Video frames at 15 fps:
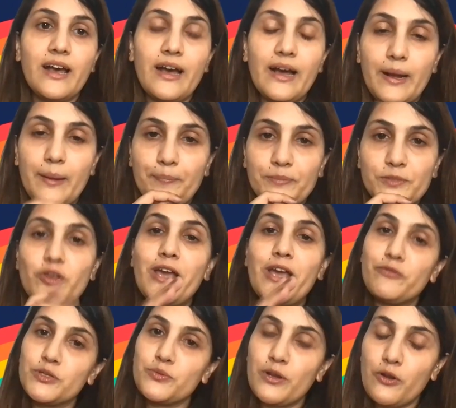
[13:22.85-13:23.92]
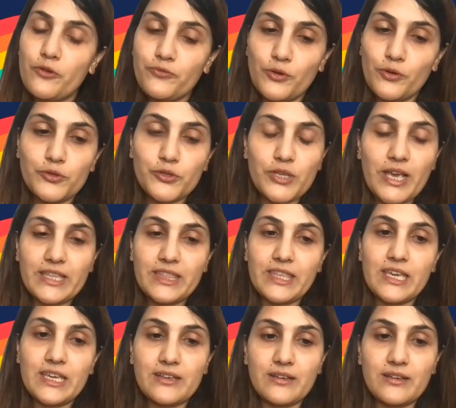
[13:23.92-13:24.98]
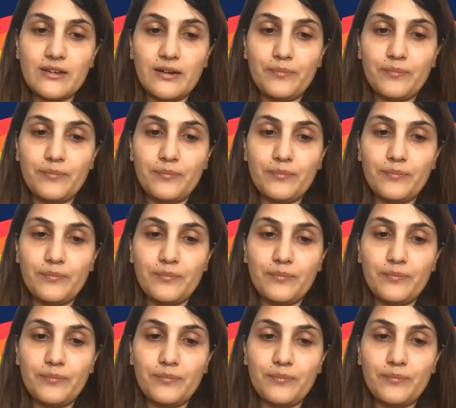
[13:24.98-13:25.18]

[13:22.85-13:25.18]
Sure. So I was one of those. I think,